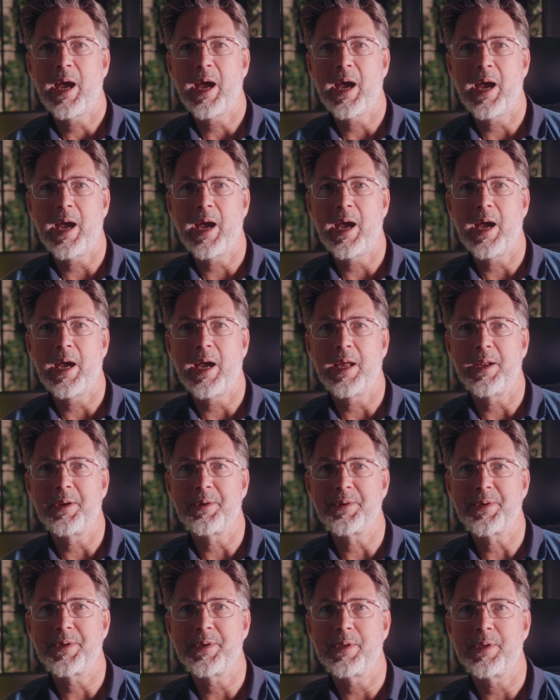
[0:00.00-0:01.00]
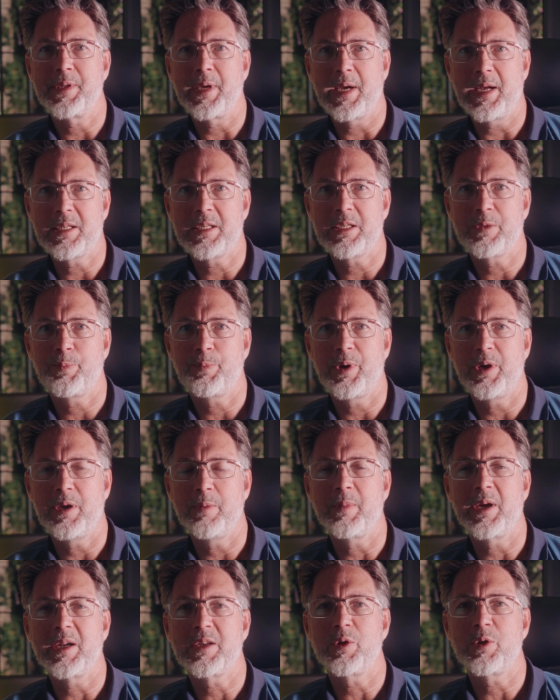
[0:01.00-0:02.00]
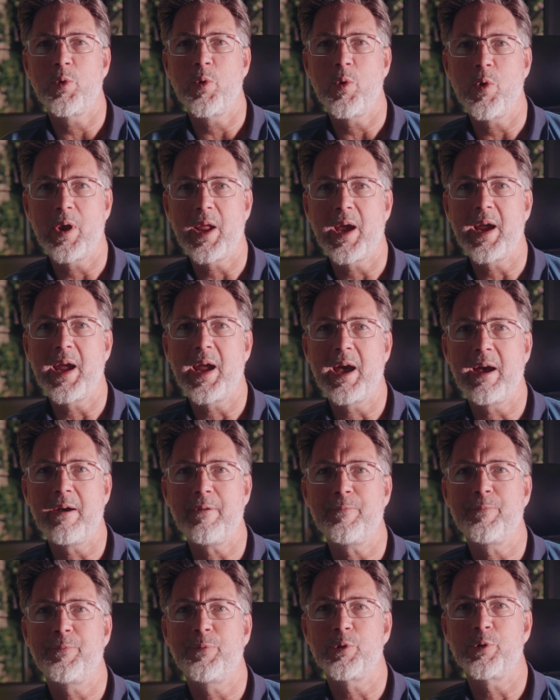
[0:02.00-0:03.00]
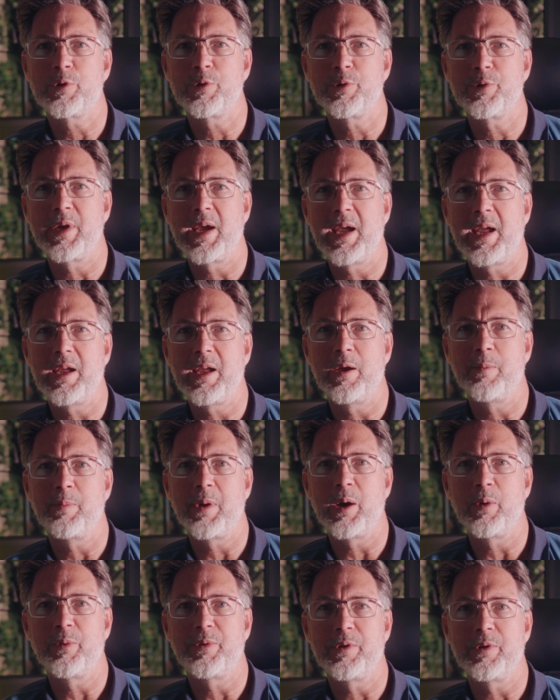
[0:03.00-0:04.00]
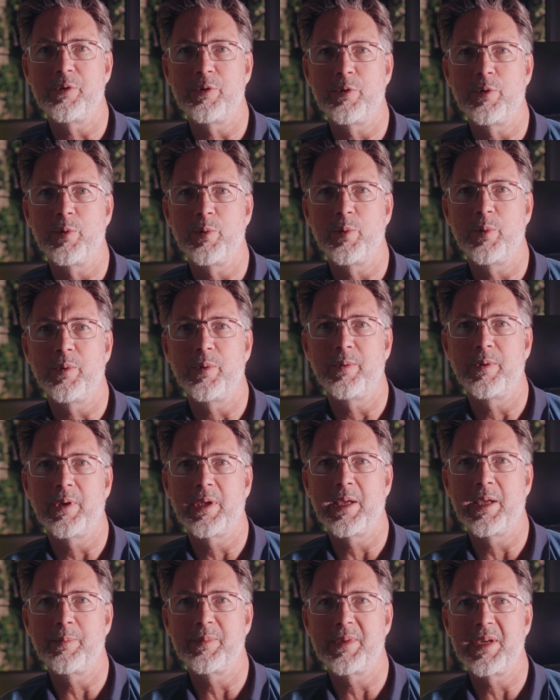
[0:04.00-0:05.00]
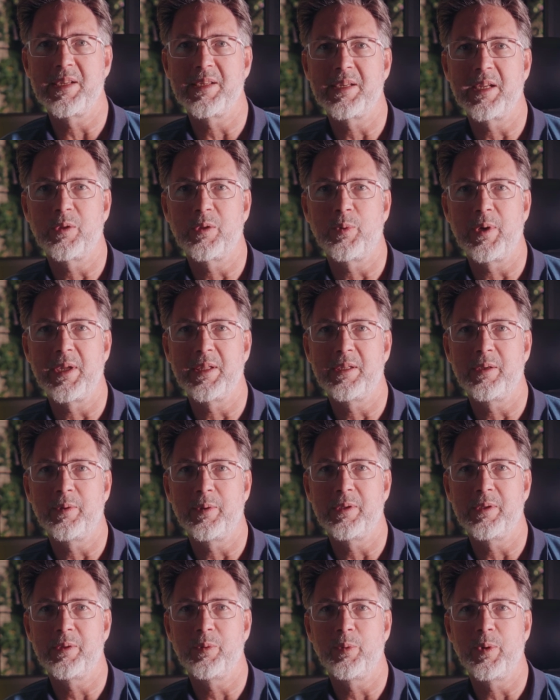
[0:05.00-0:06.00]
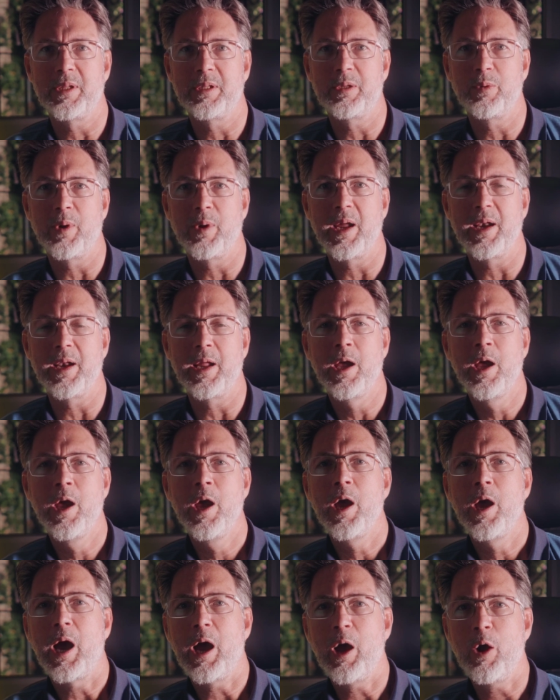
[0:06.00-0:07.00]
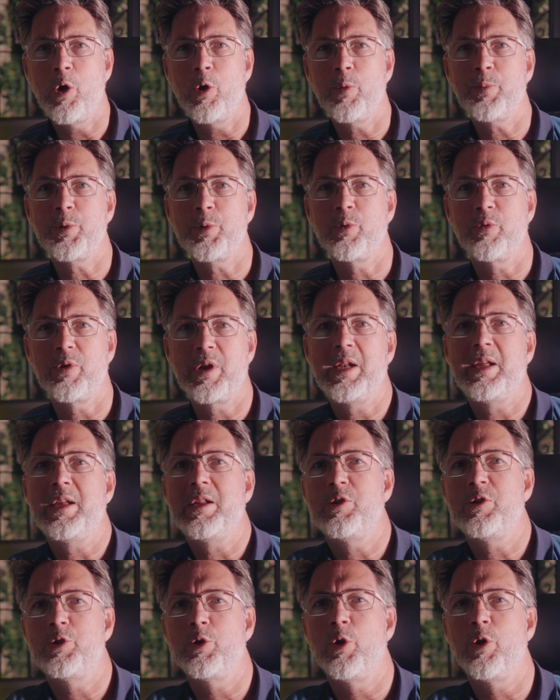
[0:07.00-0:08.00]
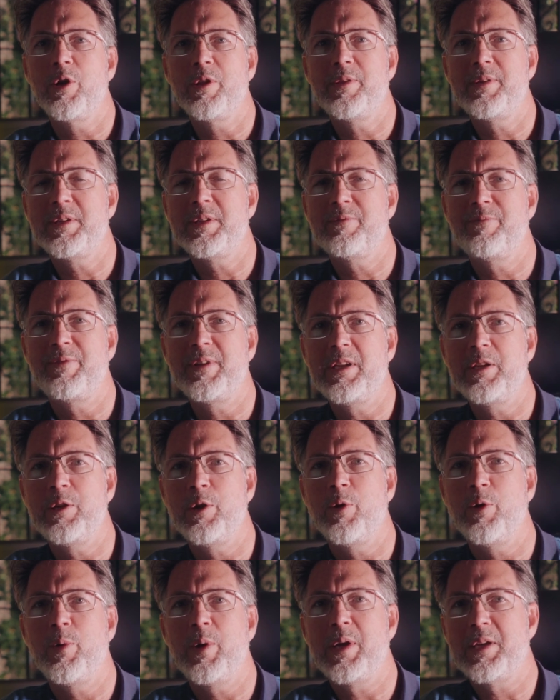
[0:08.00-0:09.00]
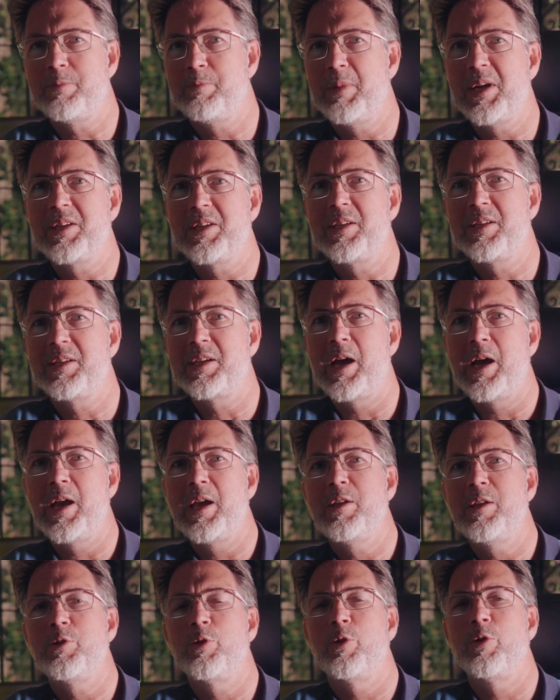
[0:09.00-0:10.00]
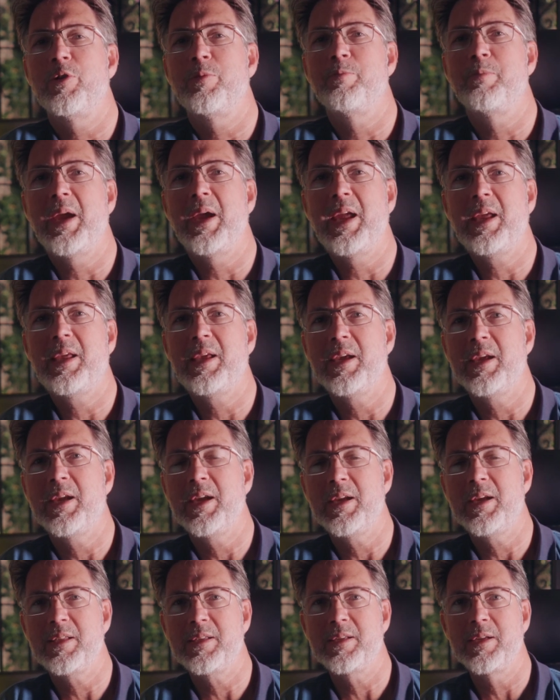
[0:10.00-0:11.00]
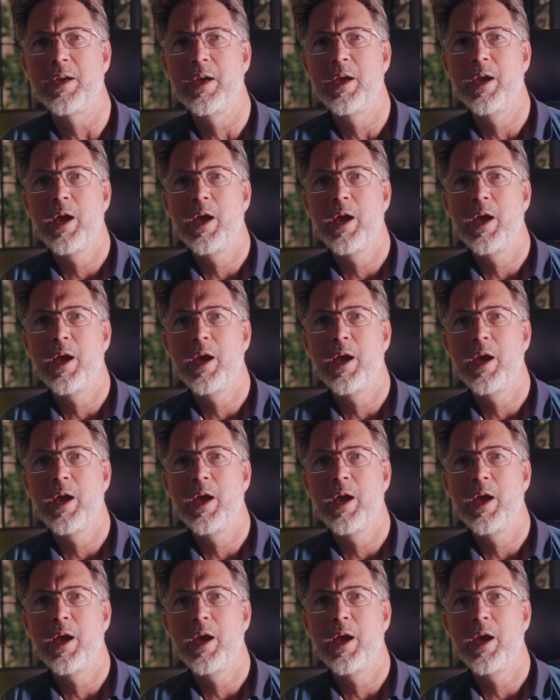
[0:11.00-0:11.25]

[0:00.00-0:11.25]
And that's pretty much all I have for today about the new Camtasia 2021. I hope you really enjoyed this video as much as I enjoyed making it.